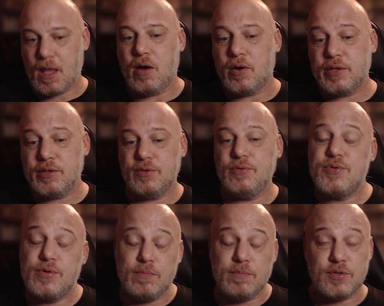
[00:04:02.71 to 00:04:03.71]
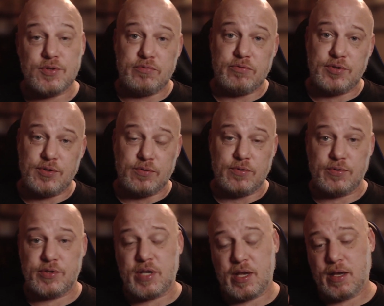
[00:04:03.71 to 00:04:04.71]
I use them as a
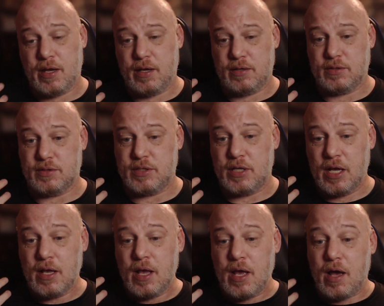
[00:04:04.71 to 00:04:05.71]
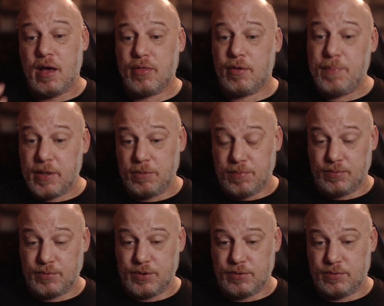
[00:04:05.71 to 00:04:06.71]
resource, and other
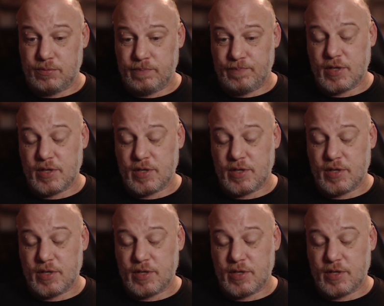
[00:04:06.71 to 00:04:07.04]
people do.